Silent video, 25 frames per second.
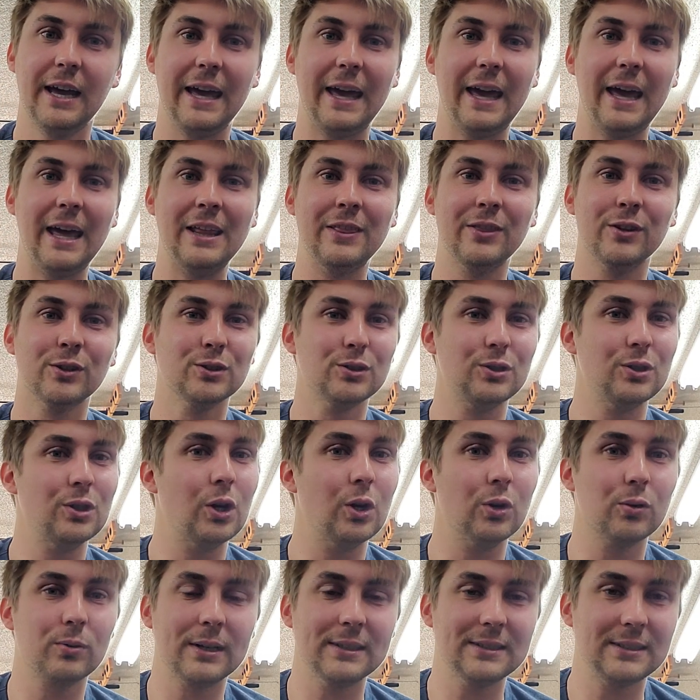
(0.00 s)
And there's
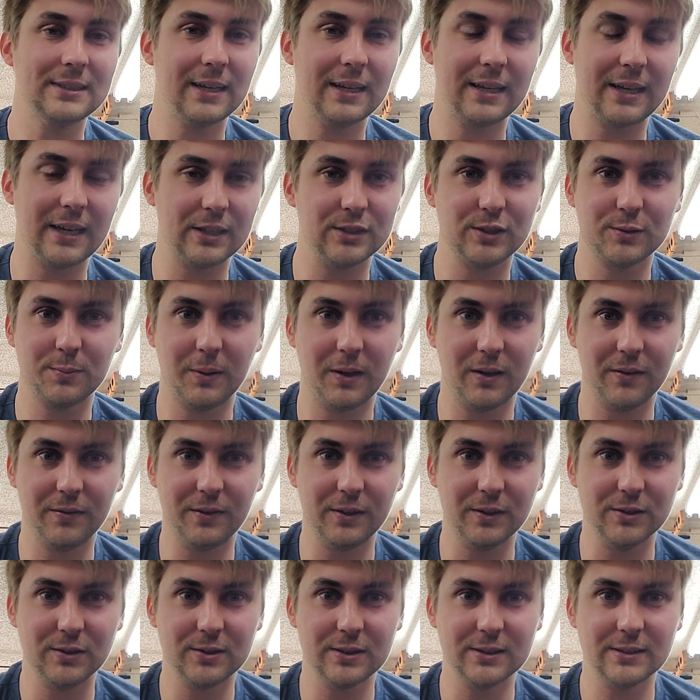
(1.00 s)
no reason to catch small
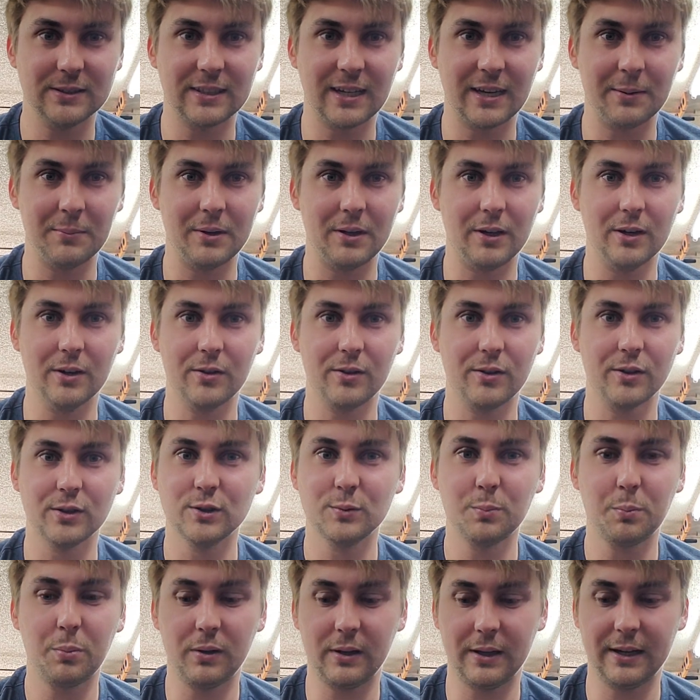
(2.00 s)
fish this time of year. There's
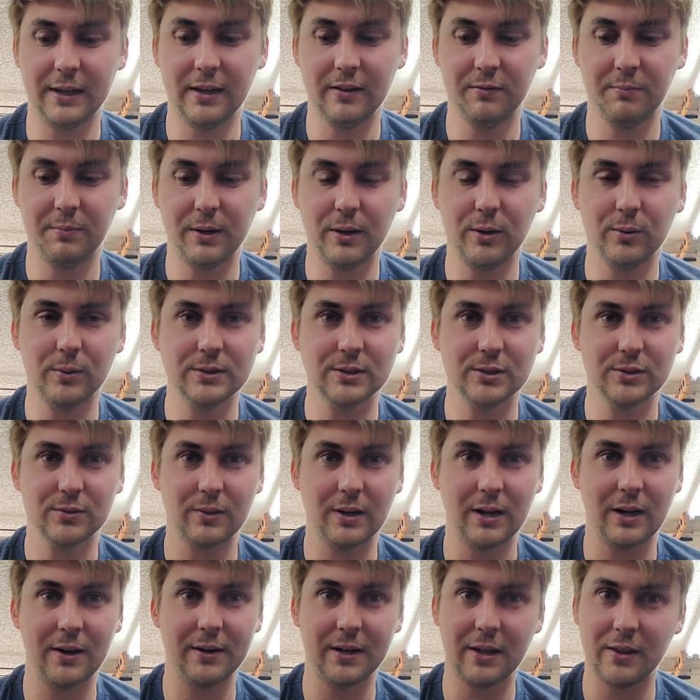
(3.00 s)
plenty of big ones
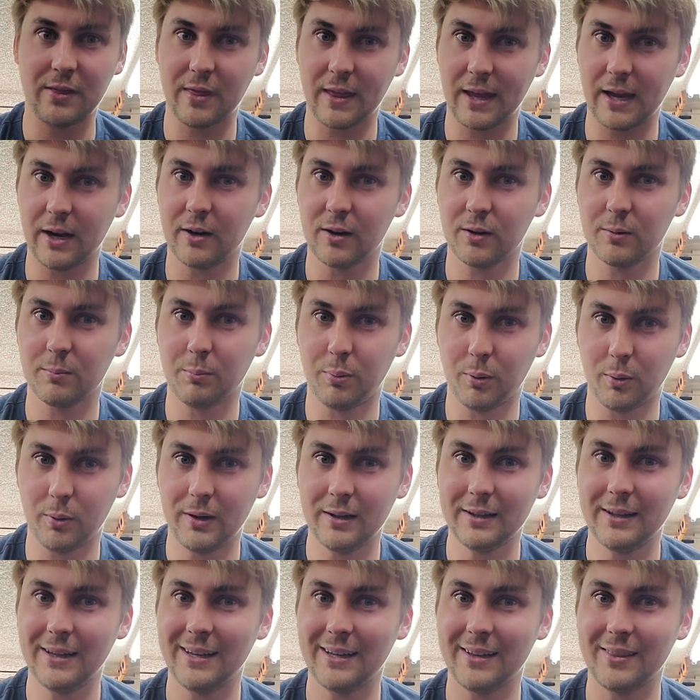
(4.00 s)
around, and they are
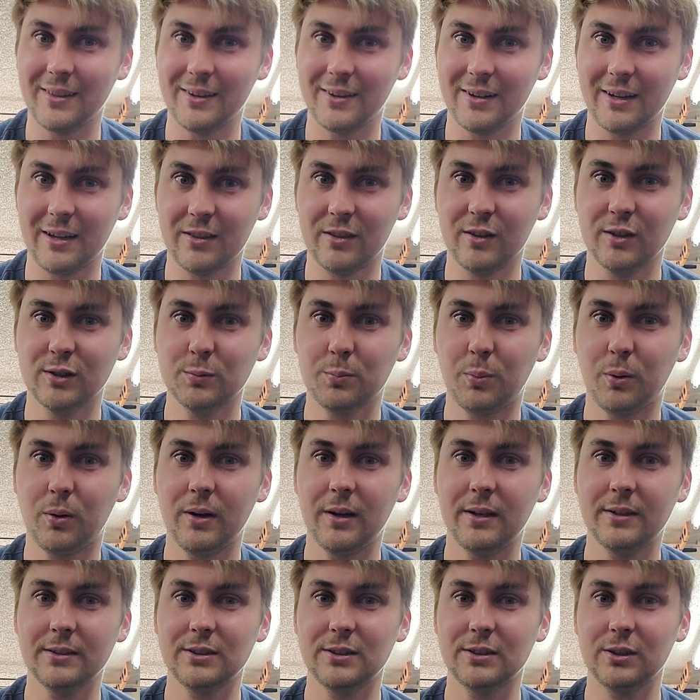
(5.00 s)
boiling, and they're in those
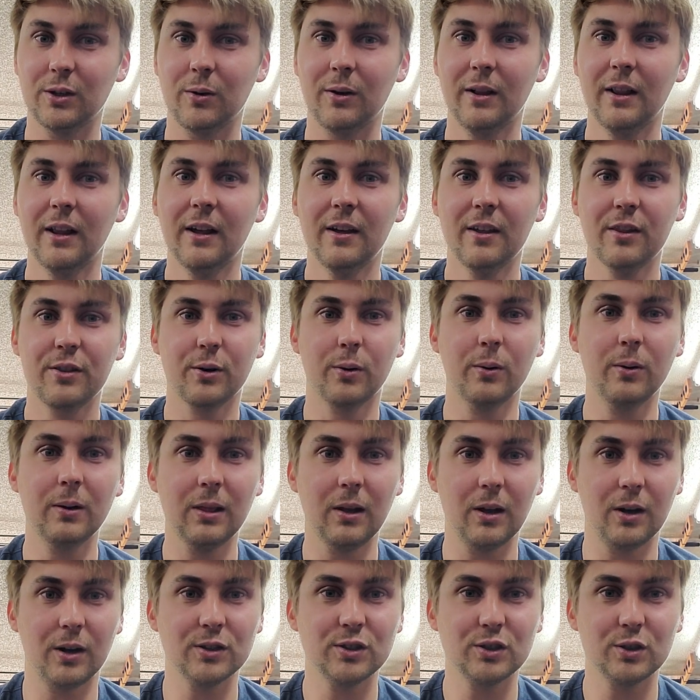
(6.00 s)
boils. So throw a
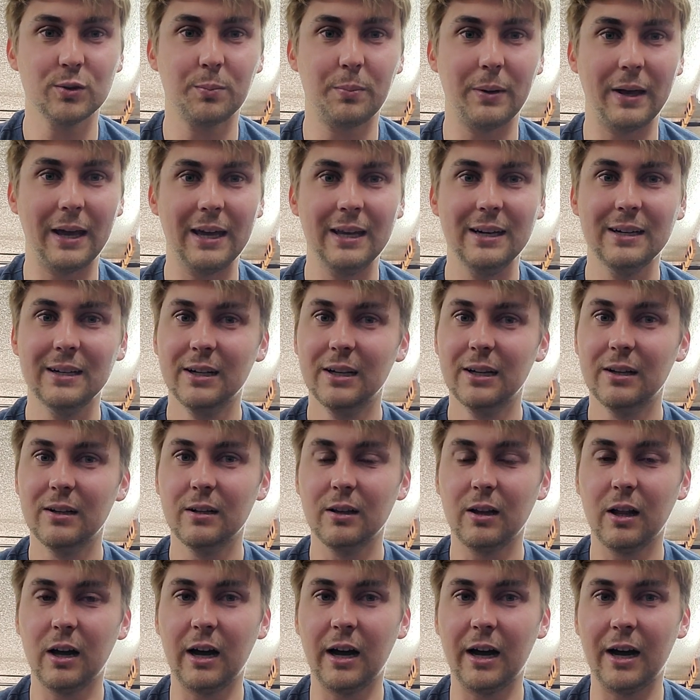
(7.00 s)
larger bait
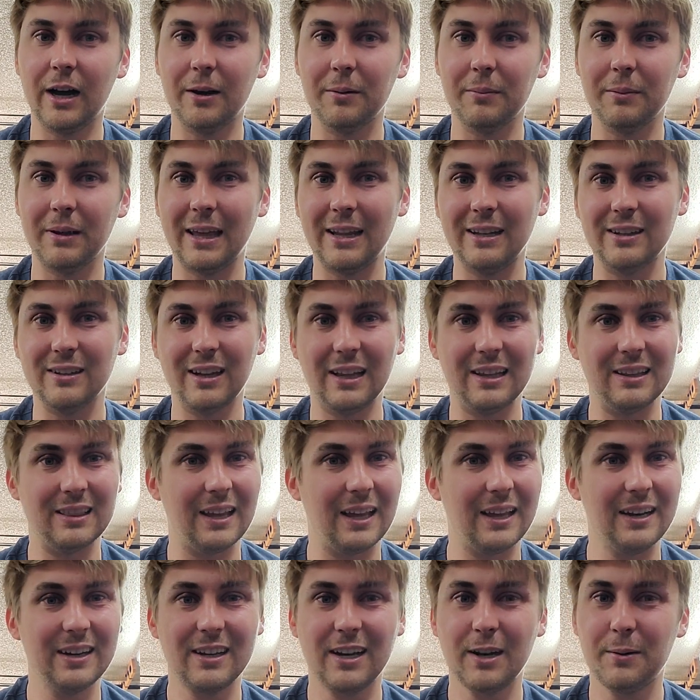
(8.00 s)
and
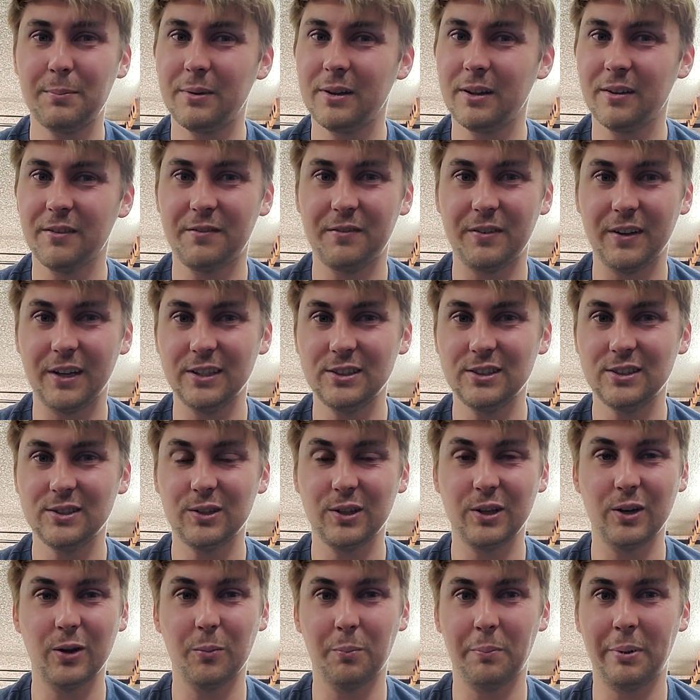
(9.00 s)
let a couple of fish,
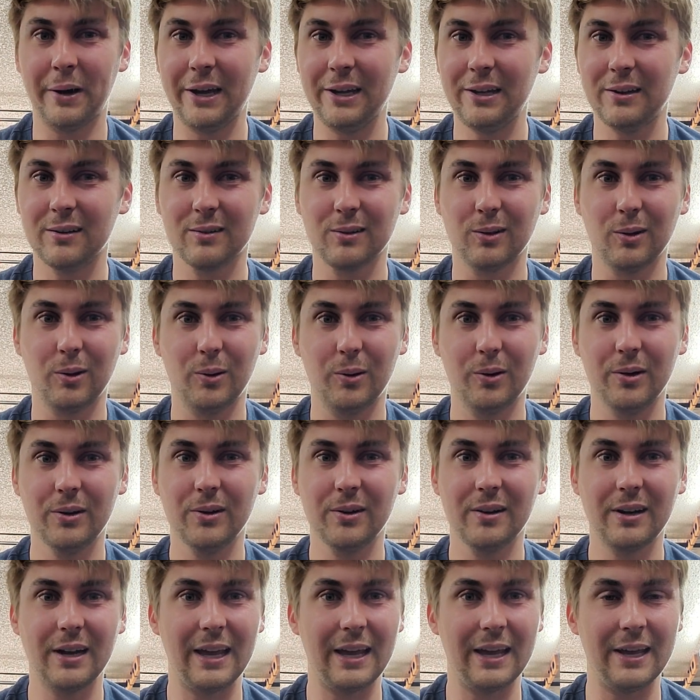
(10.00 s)
bite your
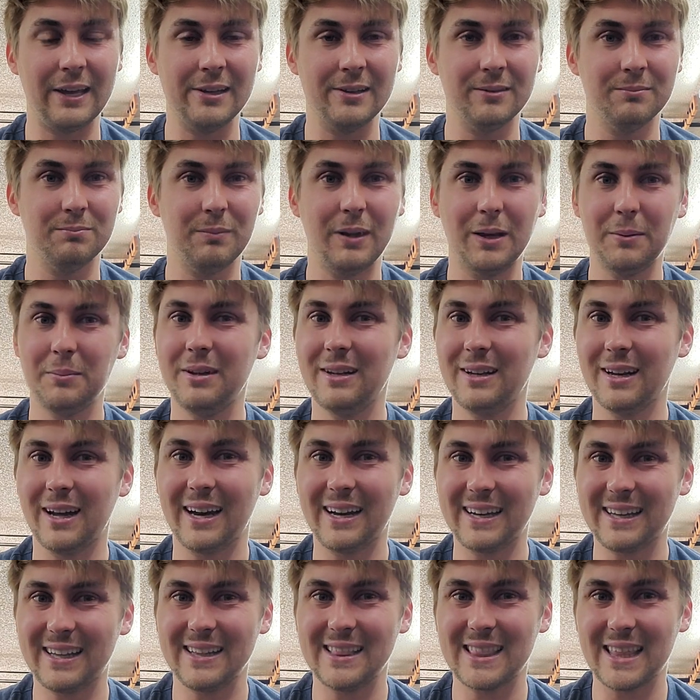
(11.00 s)
lure and maybe
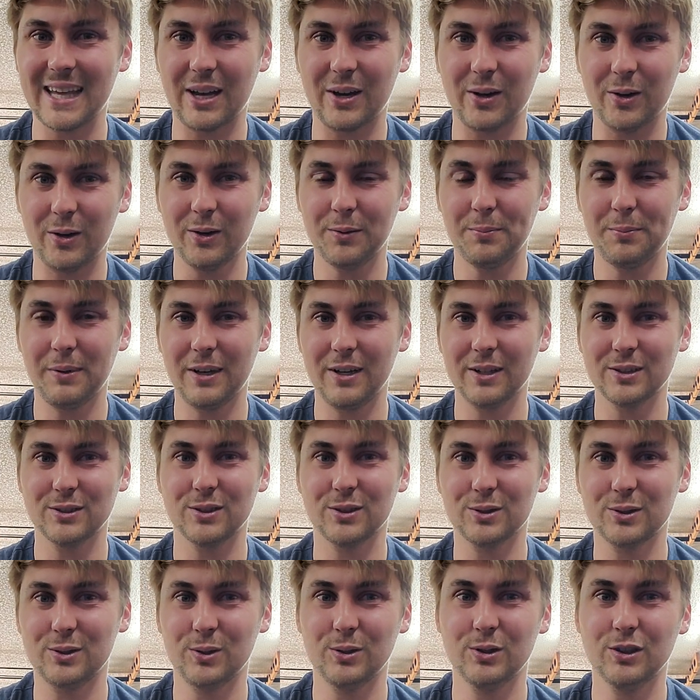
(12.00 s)
not get that hook because
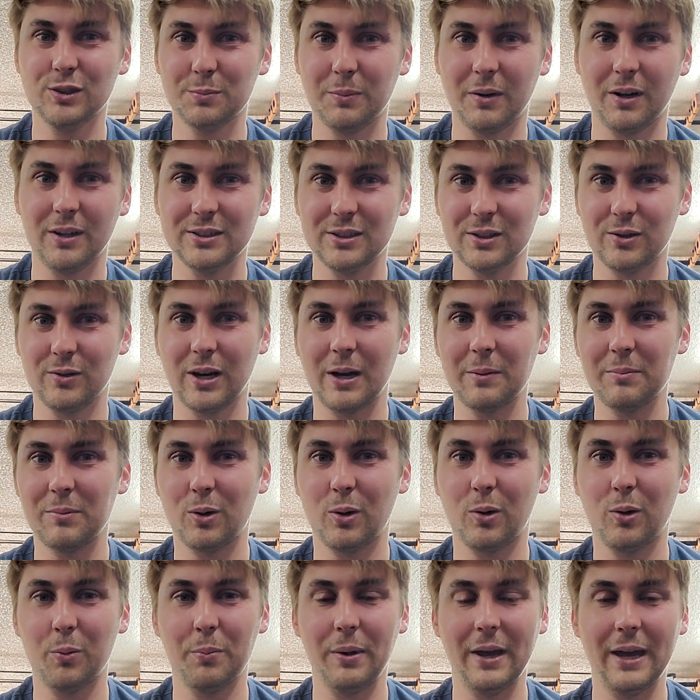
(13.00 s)
they're too small to grab the
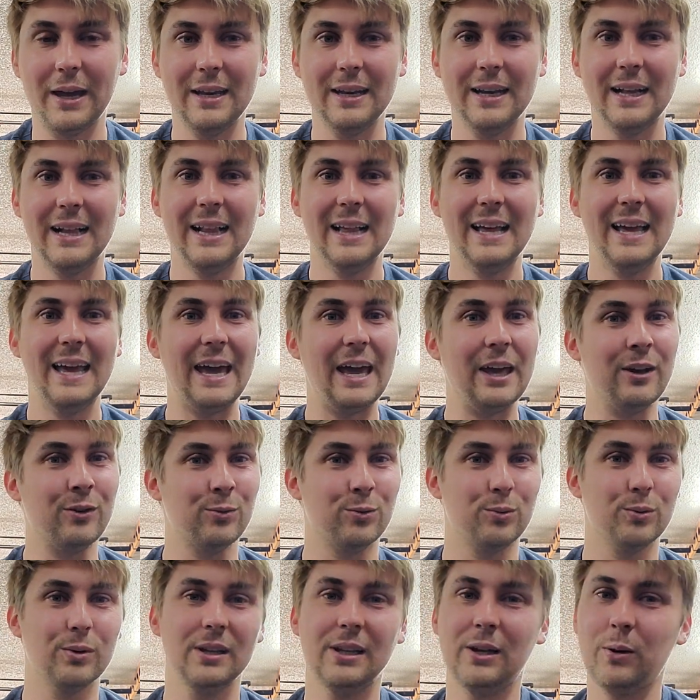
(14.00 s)
whole bait,
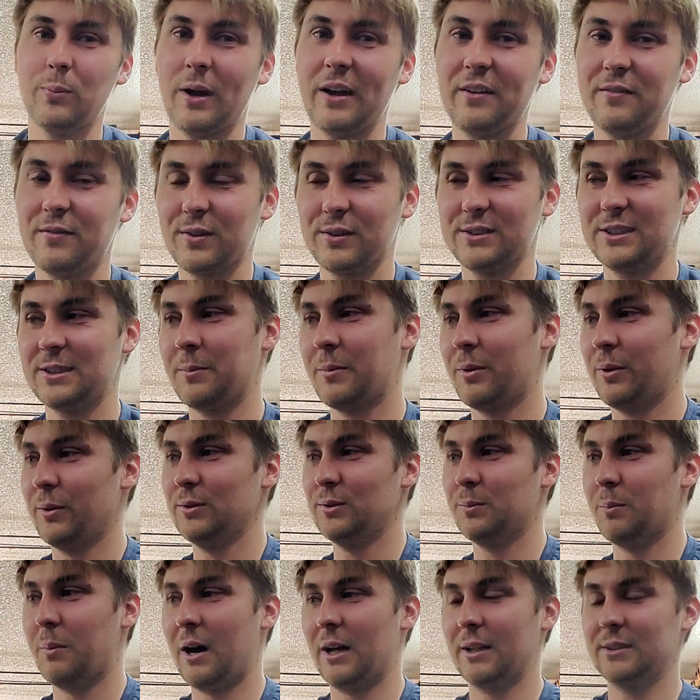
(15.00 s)
and really wait for some of
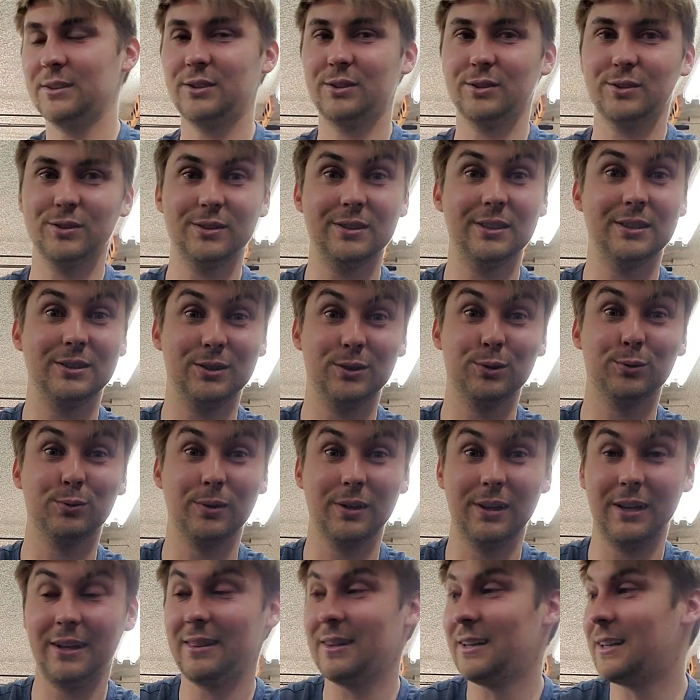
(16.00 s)
those monsters. This is
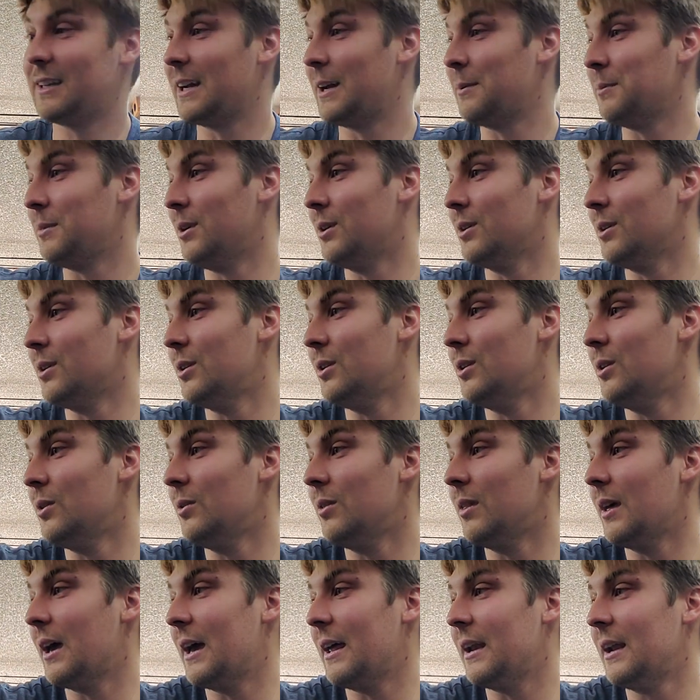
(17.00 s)
really the time of year to do
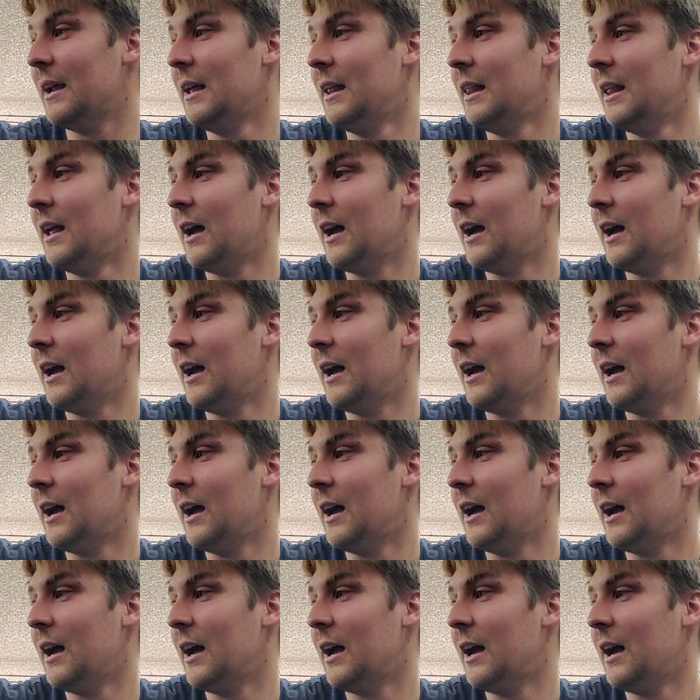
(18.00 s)
that.